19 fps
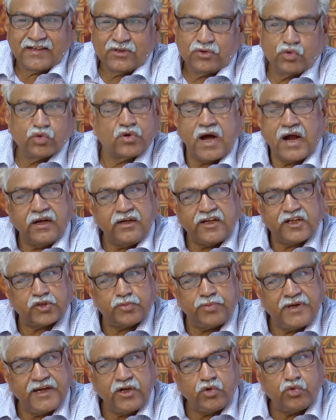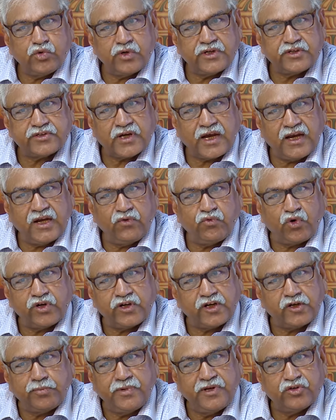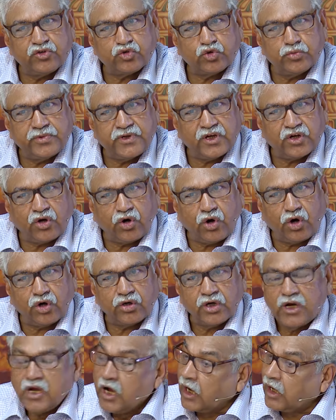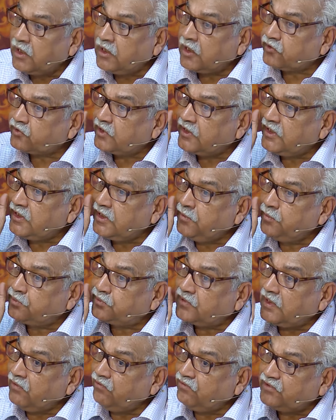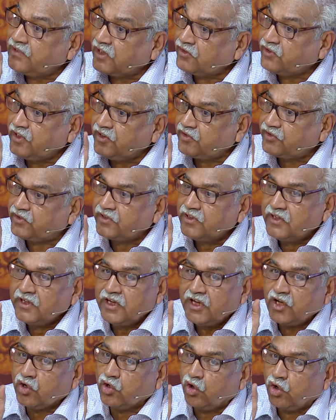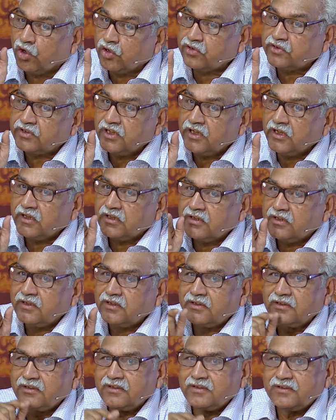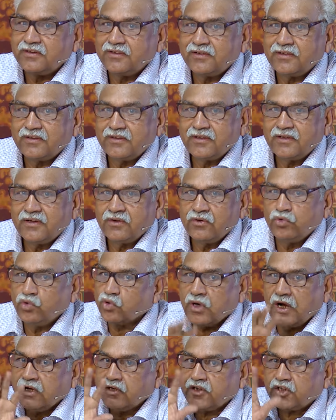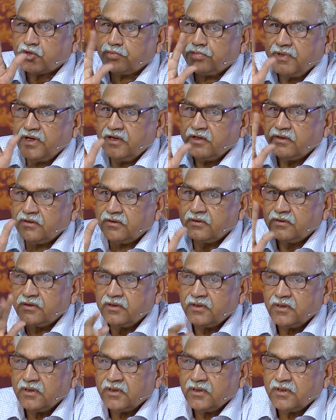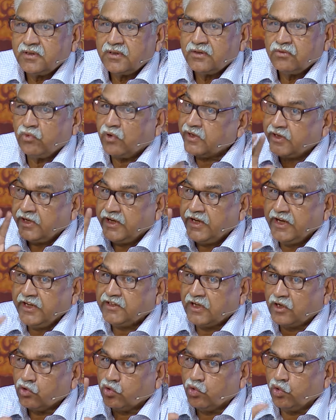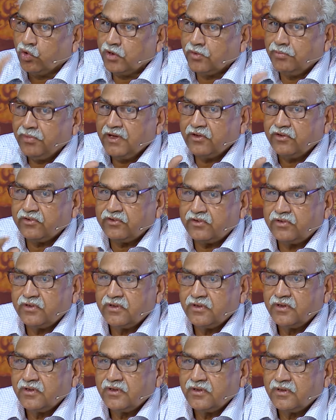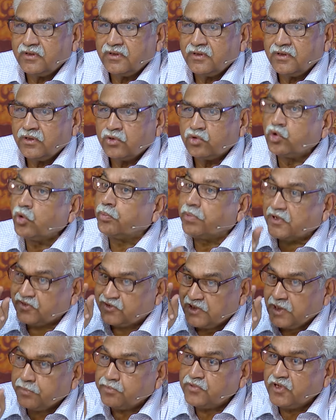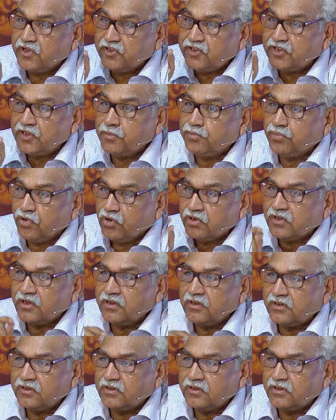You can't explain to a child what it means to be hot unless he himself touches a hot thing. You can't explain what heat and cold means. So perception is important.